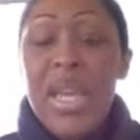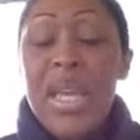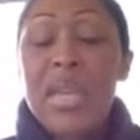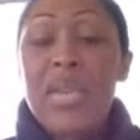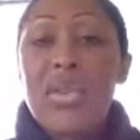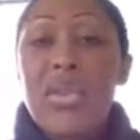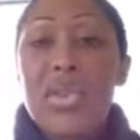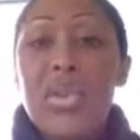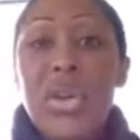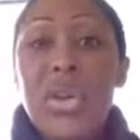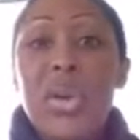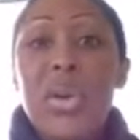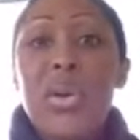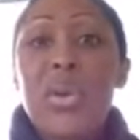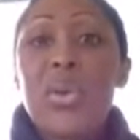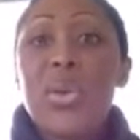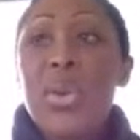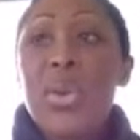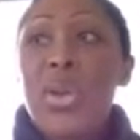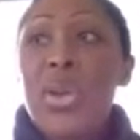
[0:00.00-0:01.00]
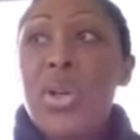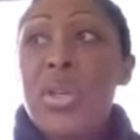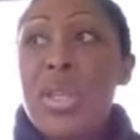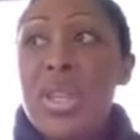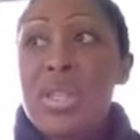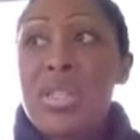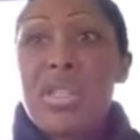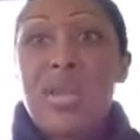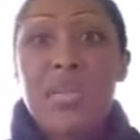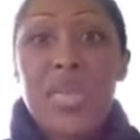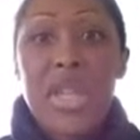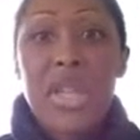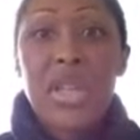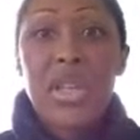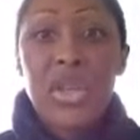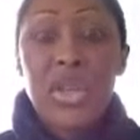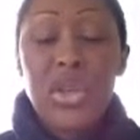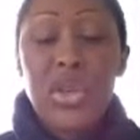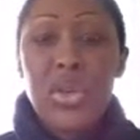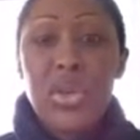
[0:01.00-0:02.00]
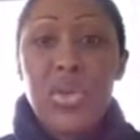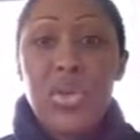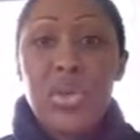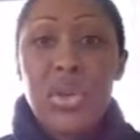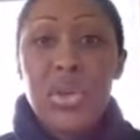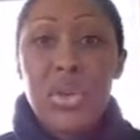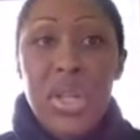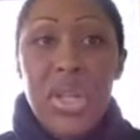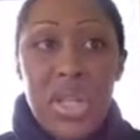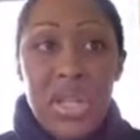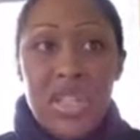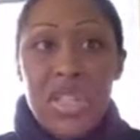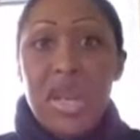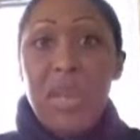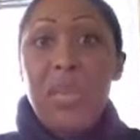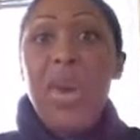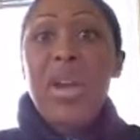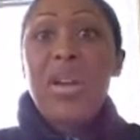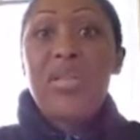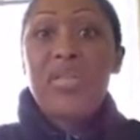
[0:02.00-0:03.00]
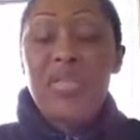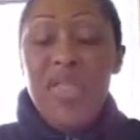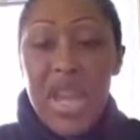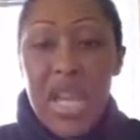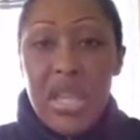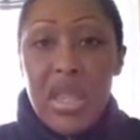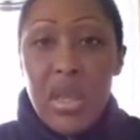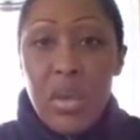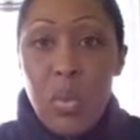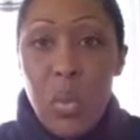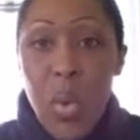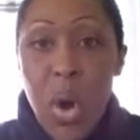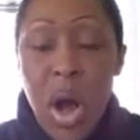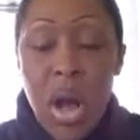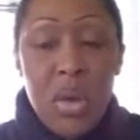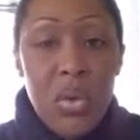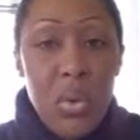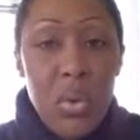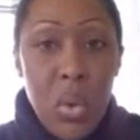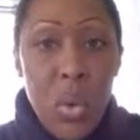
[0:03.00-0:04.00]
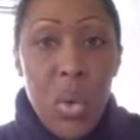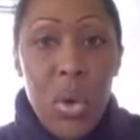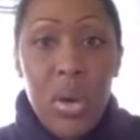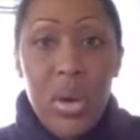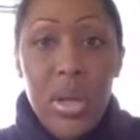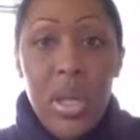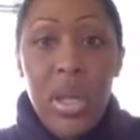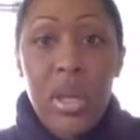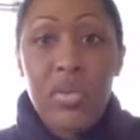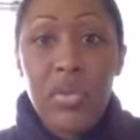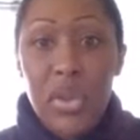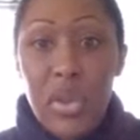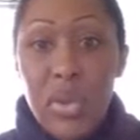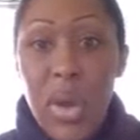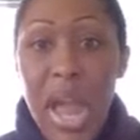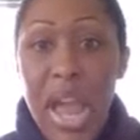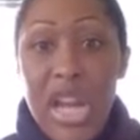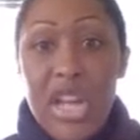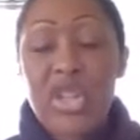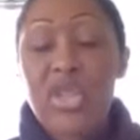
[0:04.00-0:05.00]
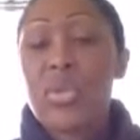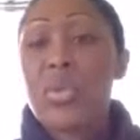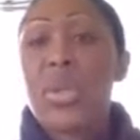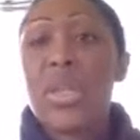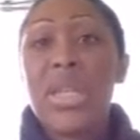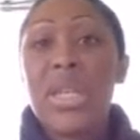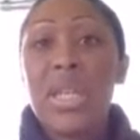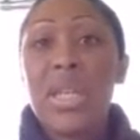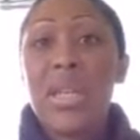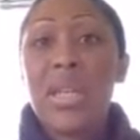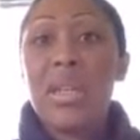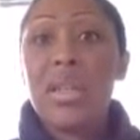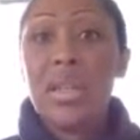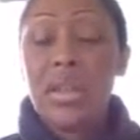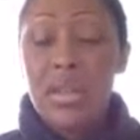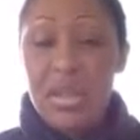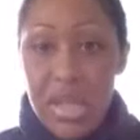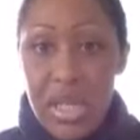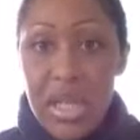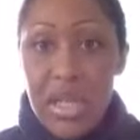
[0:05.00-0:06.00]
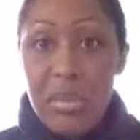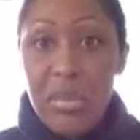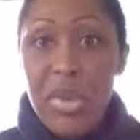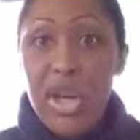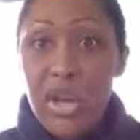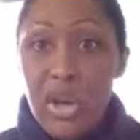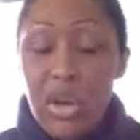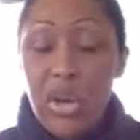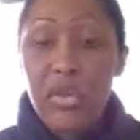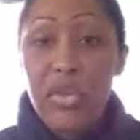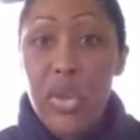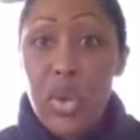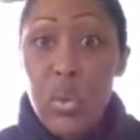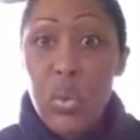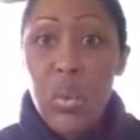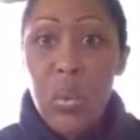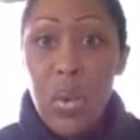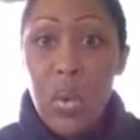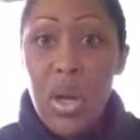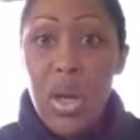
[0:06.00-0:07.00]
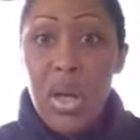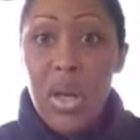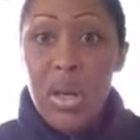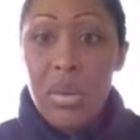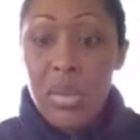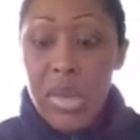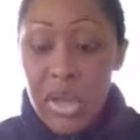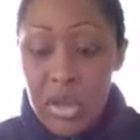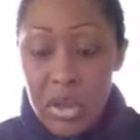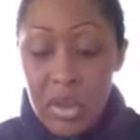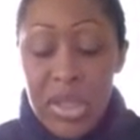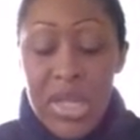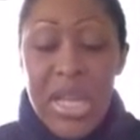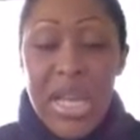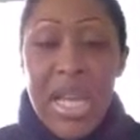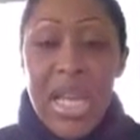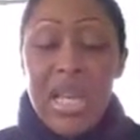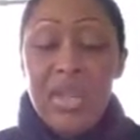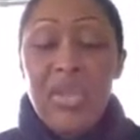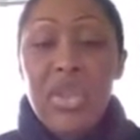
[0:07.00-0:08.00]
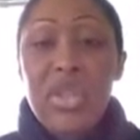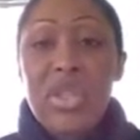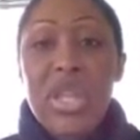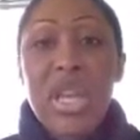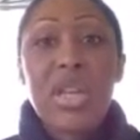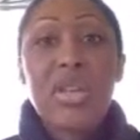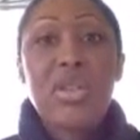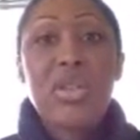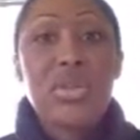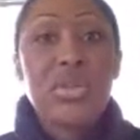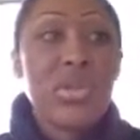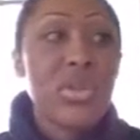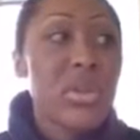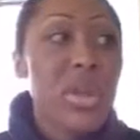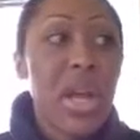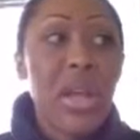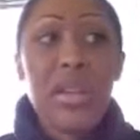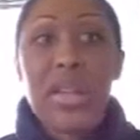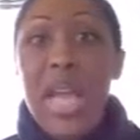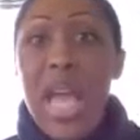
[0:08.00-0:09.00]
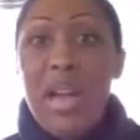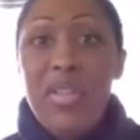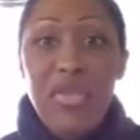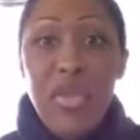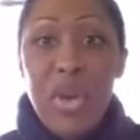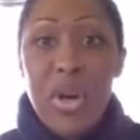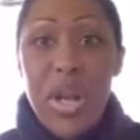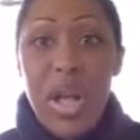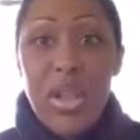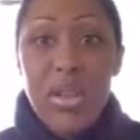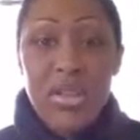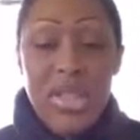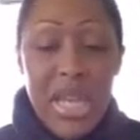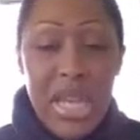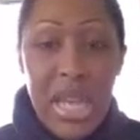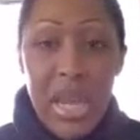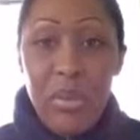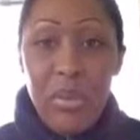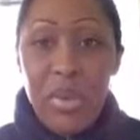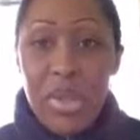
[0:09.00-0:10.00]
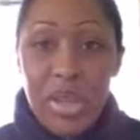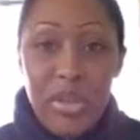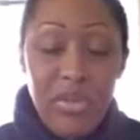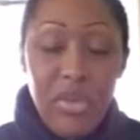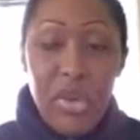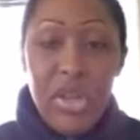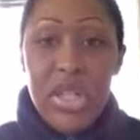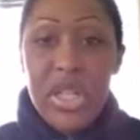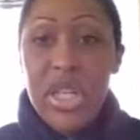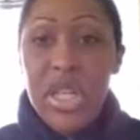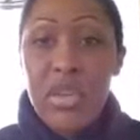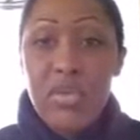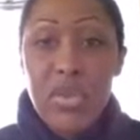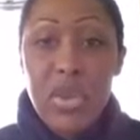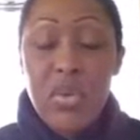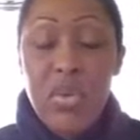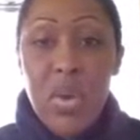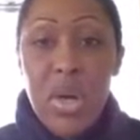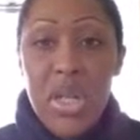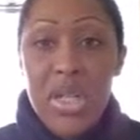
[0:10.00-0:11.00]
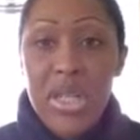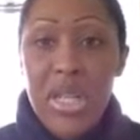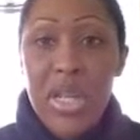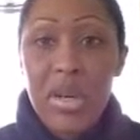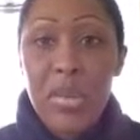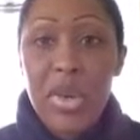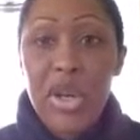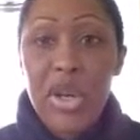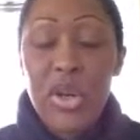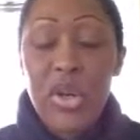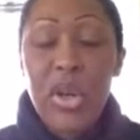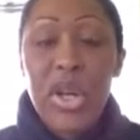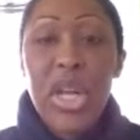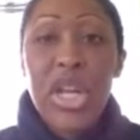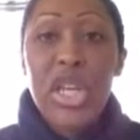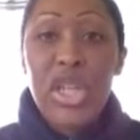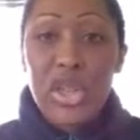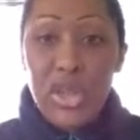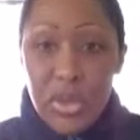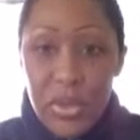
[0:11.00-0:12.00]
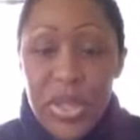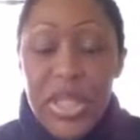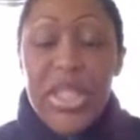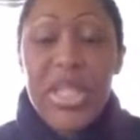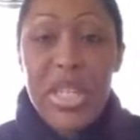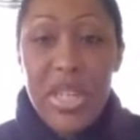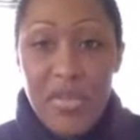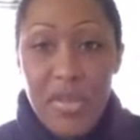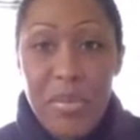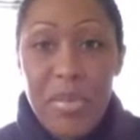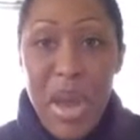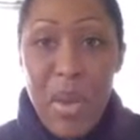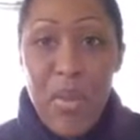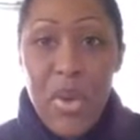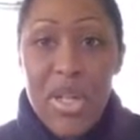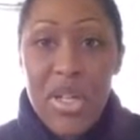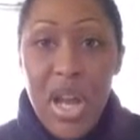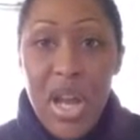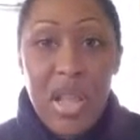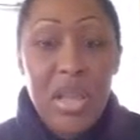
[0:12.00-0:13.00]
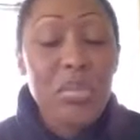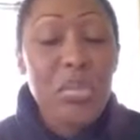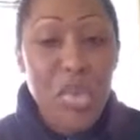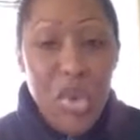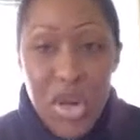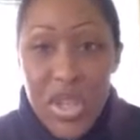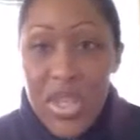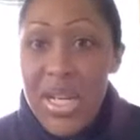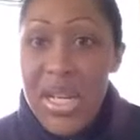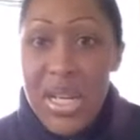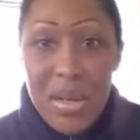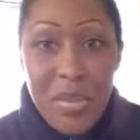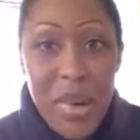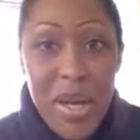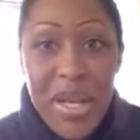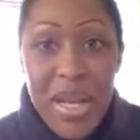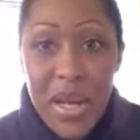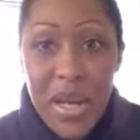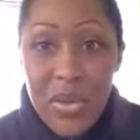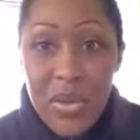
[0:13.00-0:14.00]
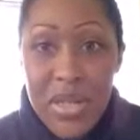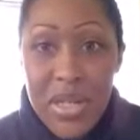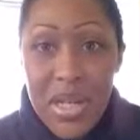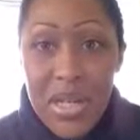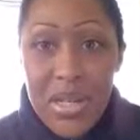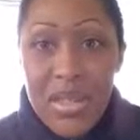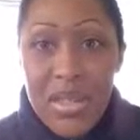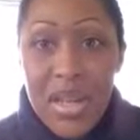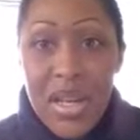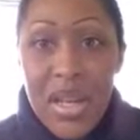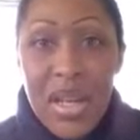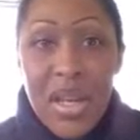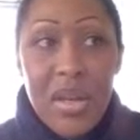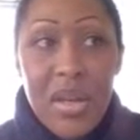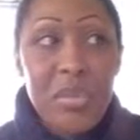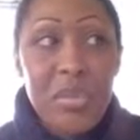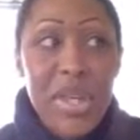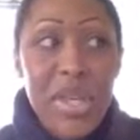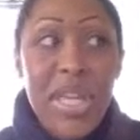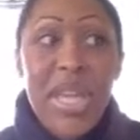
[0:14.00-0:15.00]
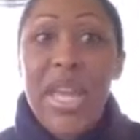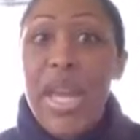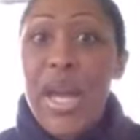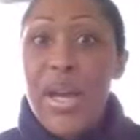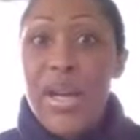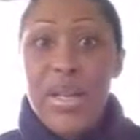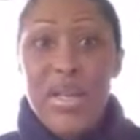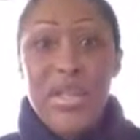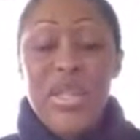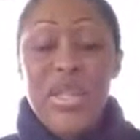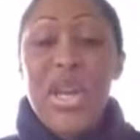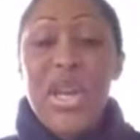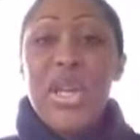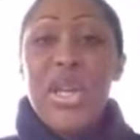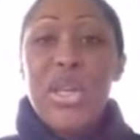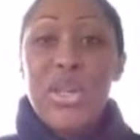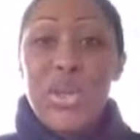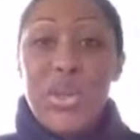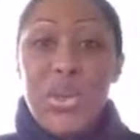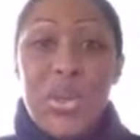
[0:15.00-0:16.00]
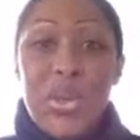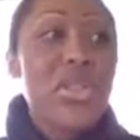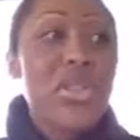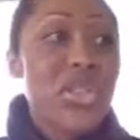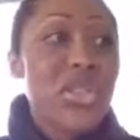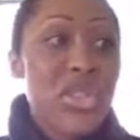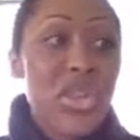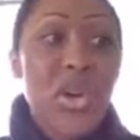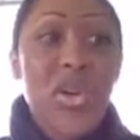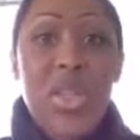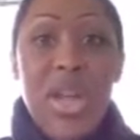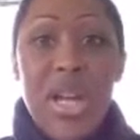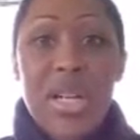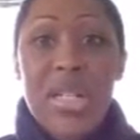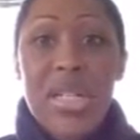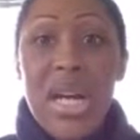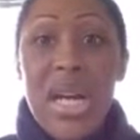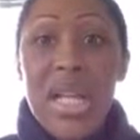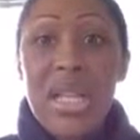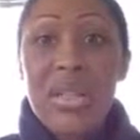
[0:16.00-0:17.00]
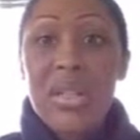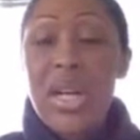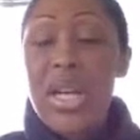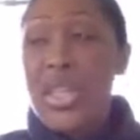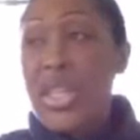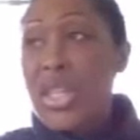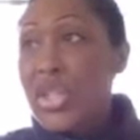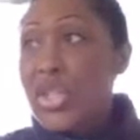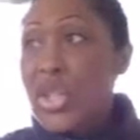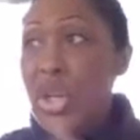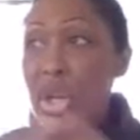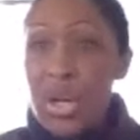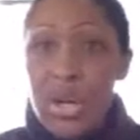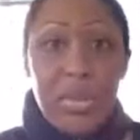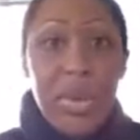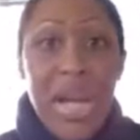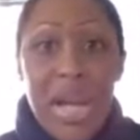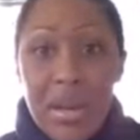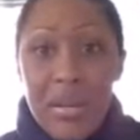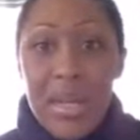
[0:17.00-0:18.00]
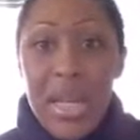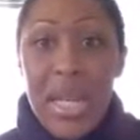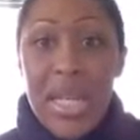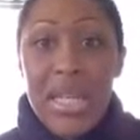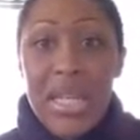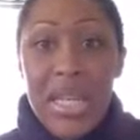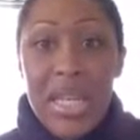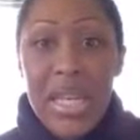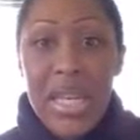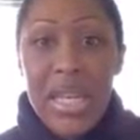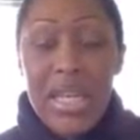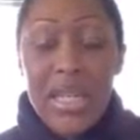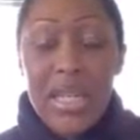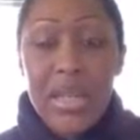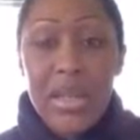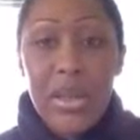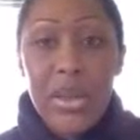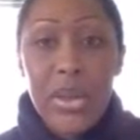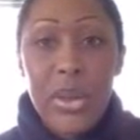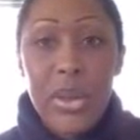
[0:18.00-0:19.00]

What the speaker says: And so, that's something that you need to step out on faith and walk toward if you actually need a miracle, if you want a miracle. And if you say, dude, I only have $4, I can't really afford to give you one to get a miracle, you need to give up that $1 more than anybody else does, because you can sow that dollar and then turn around and get,